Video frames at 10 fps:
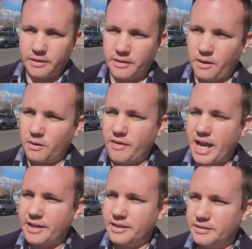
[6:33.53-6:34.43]

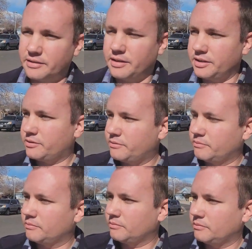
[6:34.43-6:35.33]
Arvada is
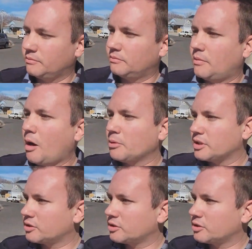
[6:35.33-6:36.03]
almost